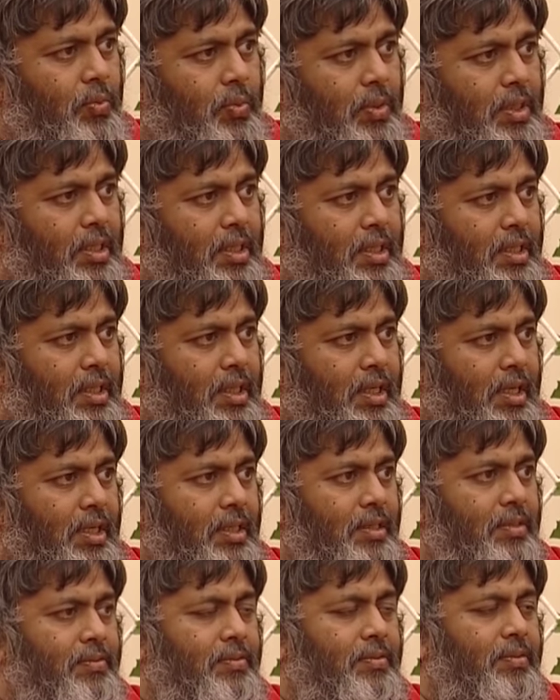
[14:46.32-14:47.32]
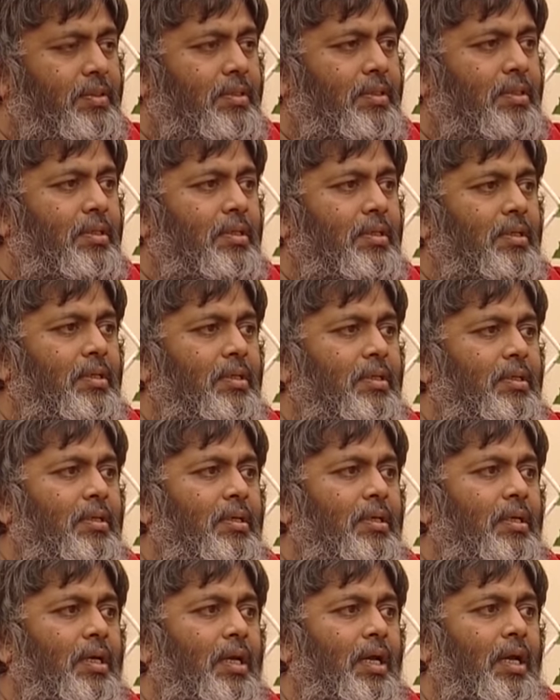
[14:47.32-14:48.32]
worldly life.
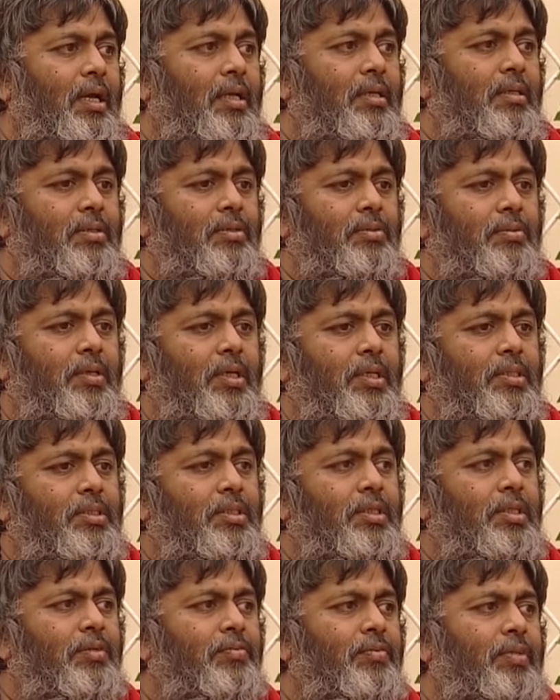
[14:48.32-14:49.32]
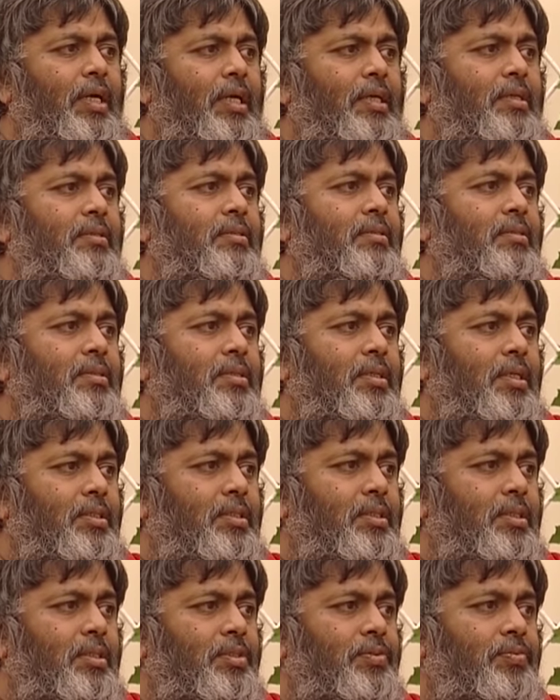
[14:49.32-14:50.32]
And to achieve that
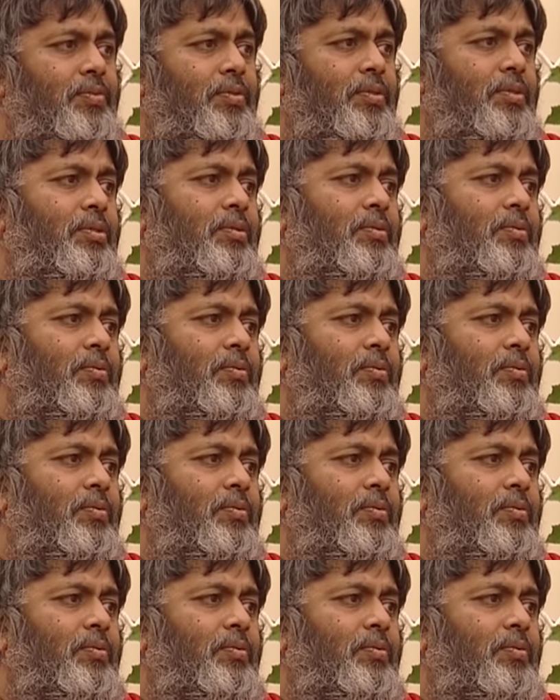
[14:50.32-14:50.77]
successful